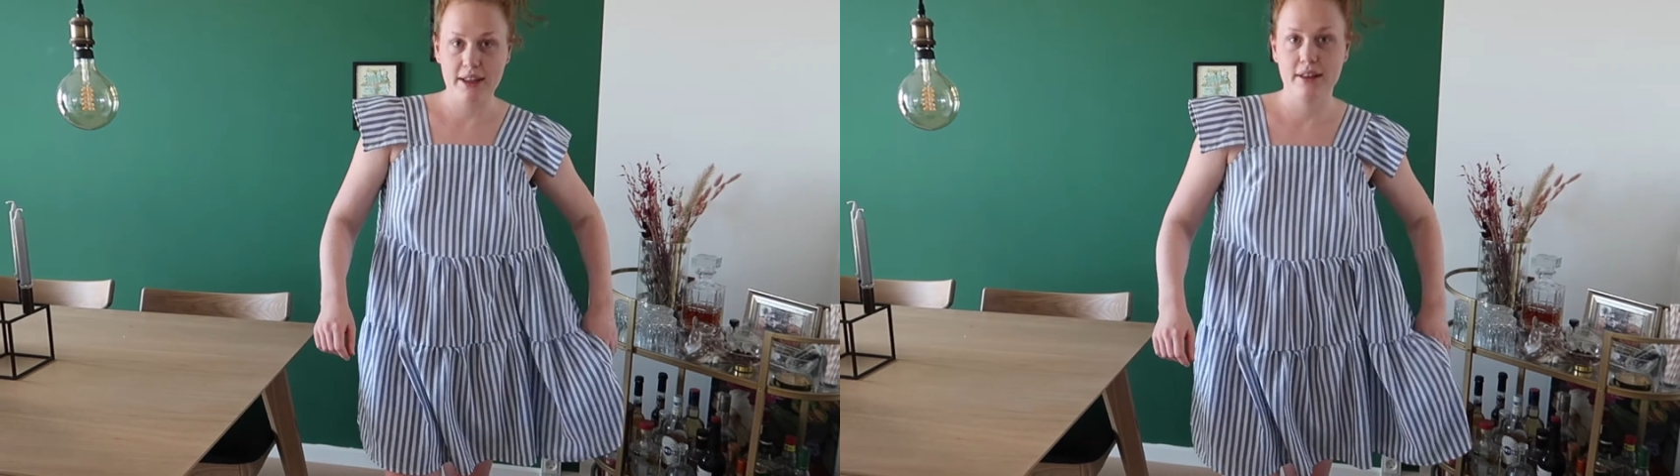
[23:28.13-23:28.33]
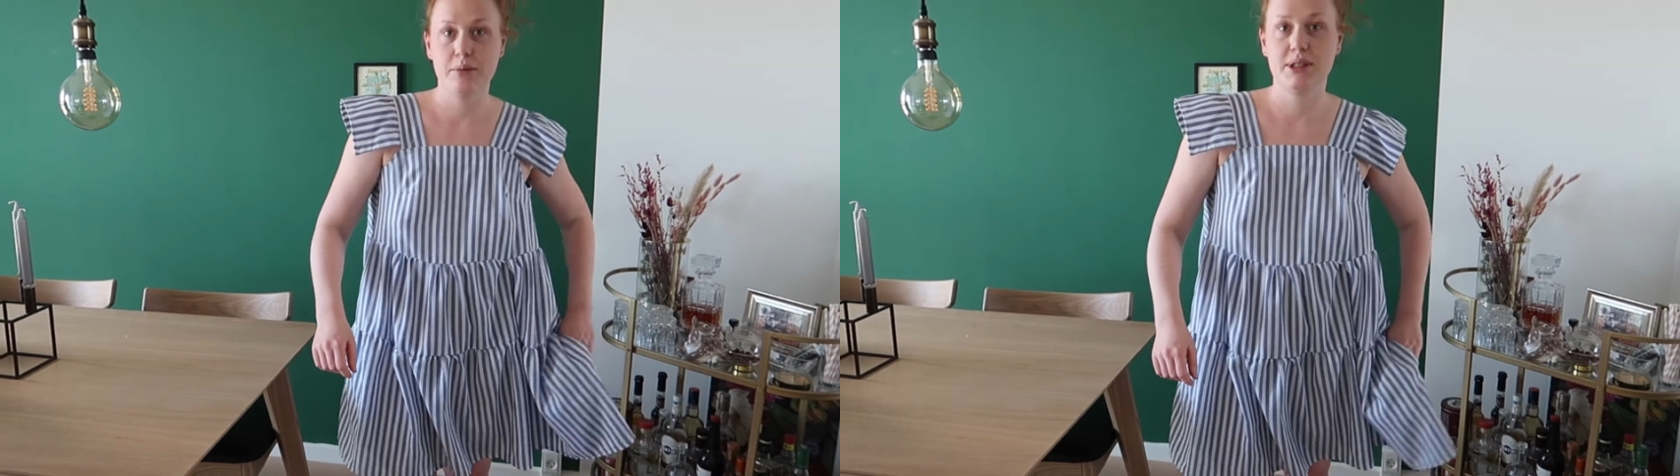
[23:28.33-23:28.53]

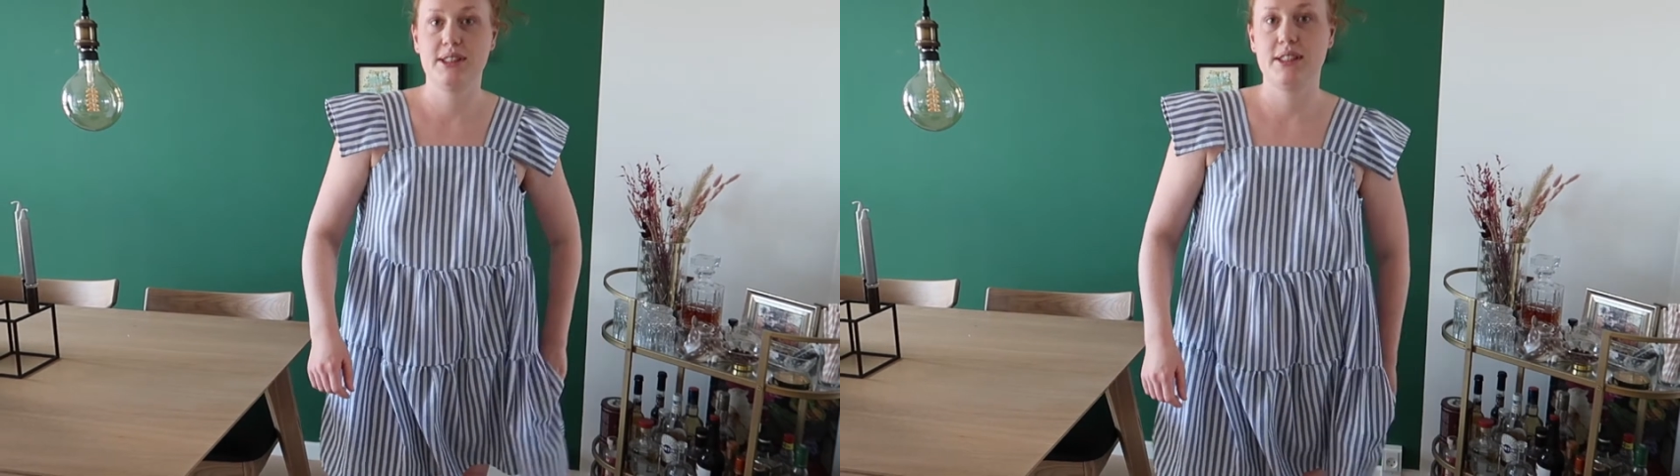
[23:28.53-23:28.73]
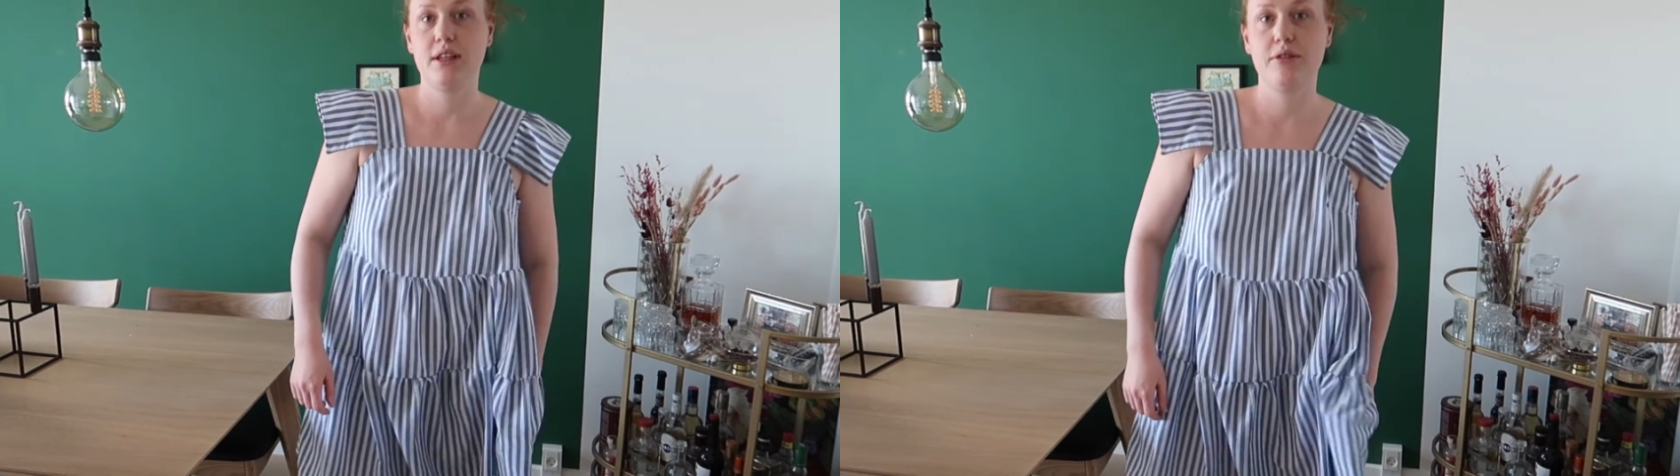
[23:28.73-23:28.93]
them and
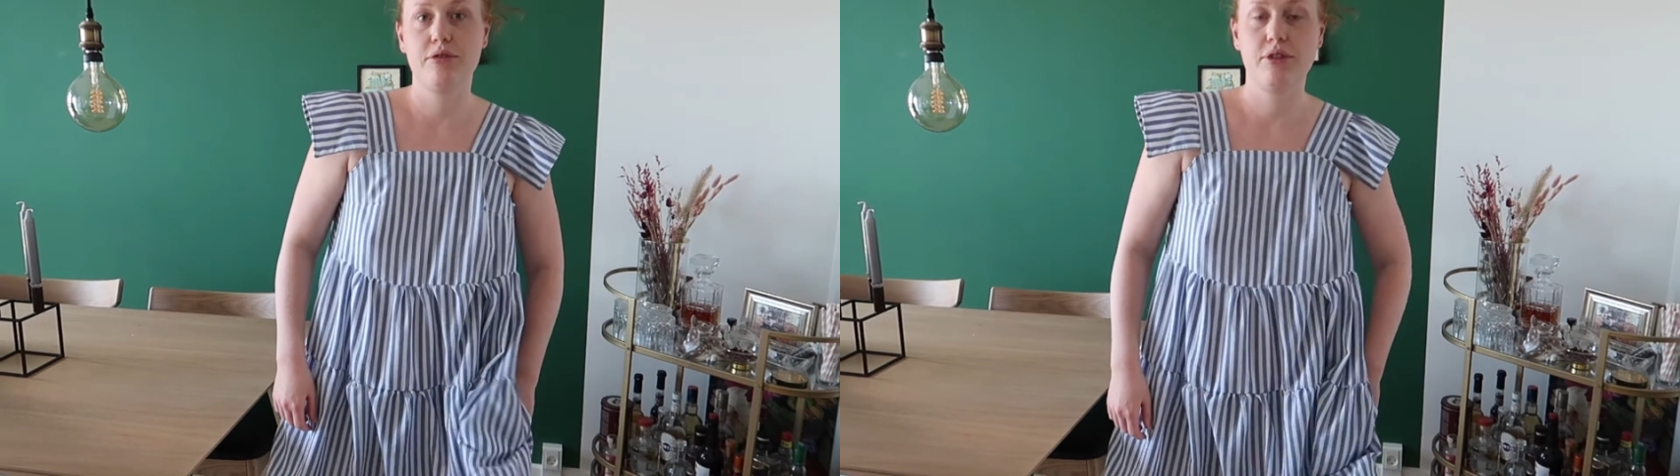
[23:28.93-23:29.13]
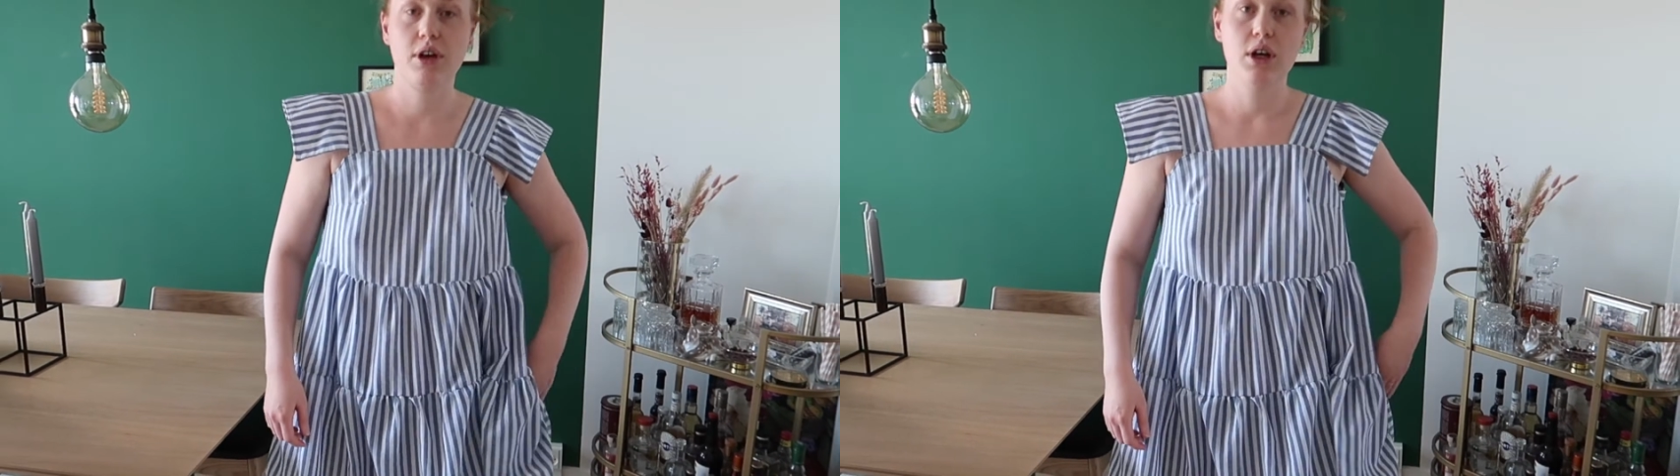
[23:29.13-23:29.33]
see if,
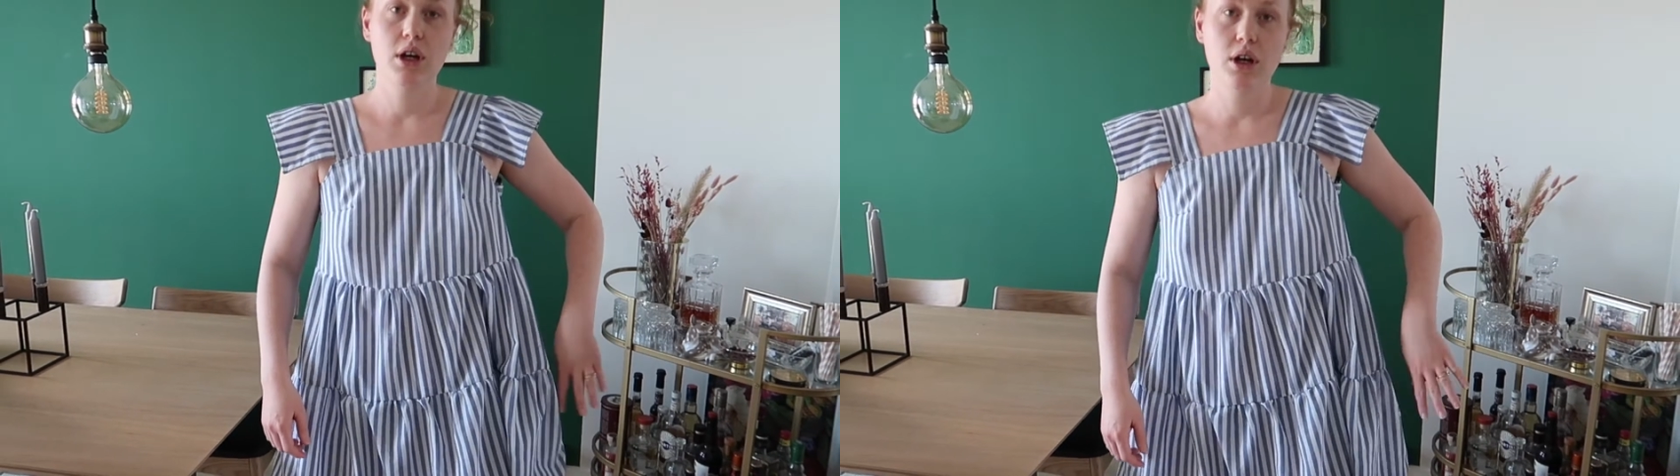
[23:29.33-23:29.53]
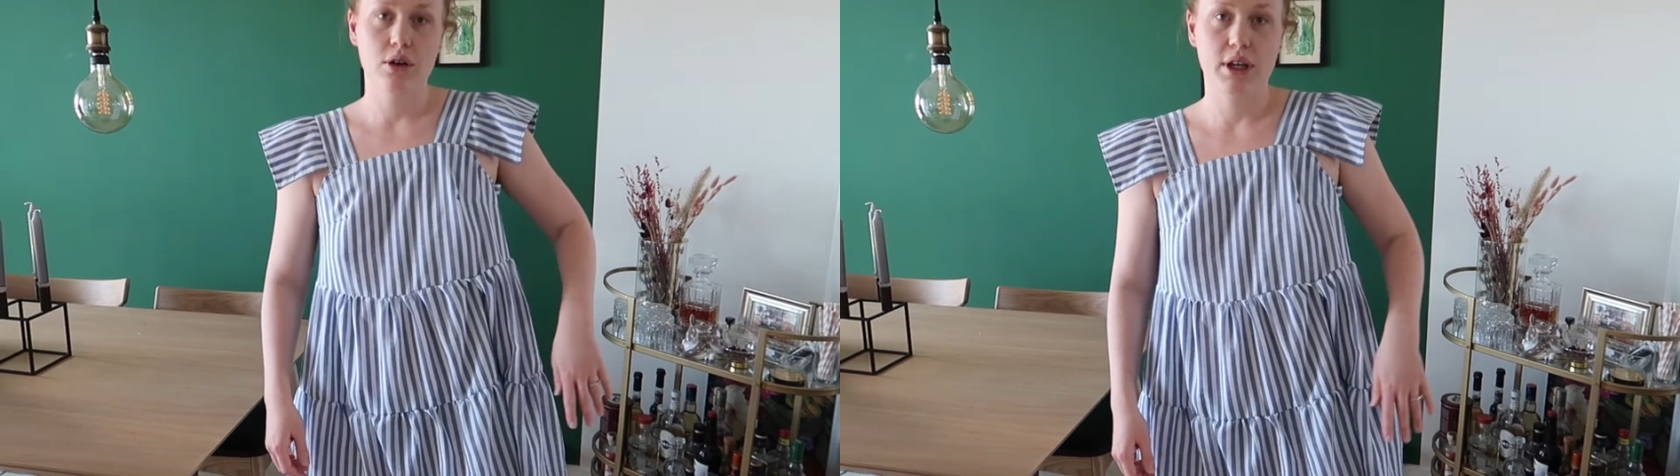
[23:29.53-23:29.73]

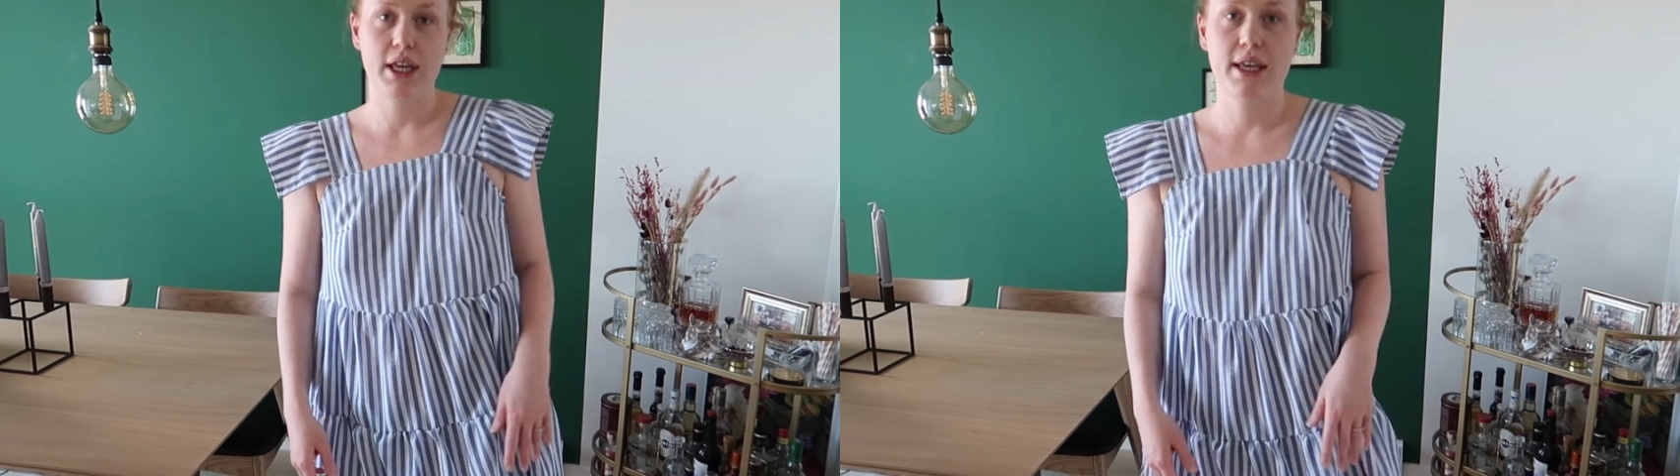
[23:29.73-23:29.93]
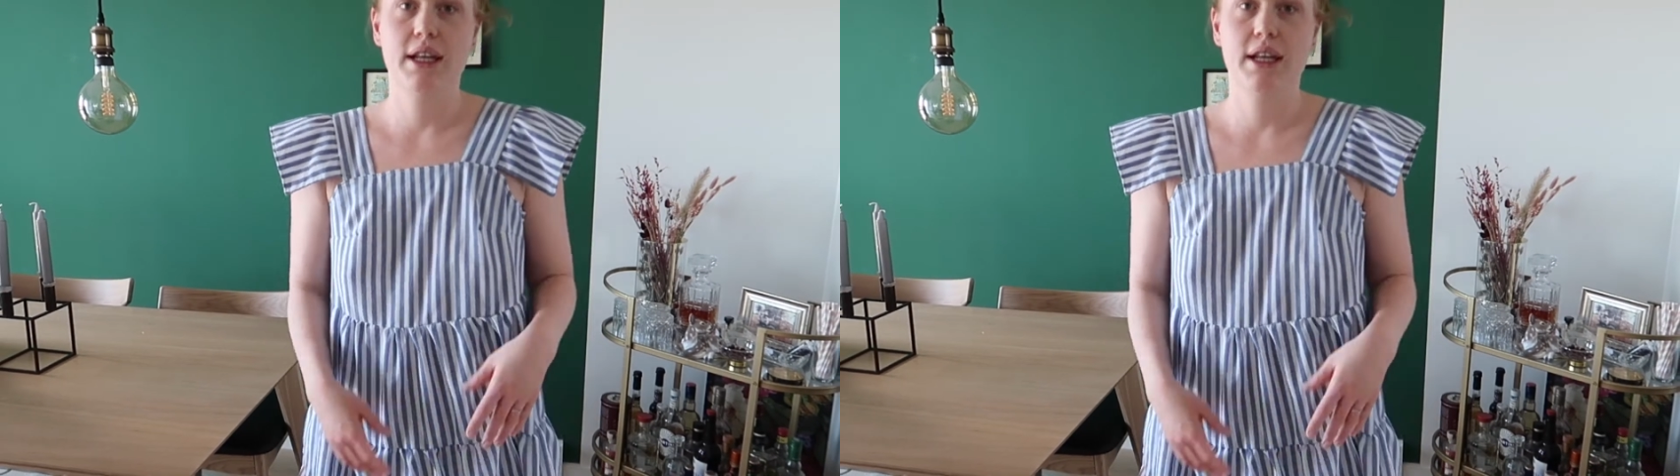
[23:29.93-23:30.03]
okay, can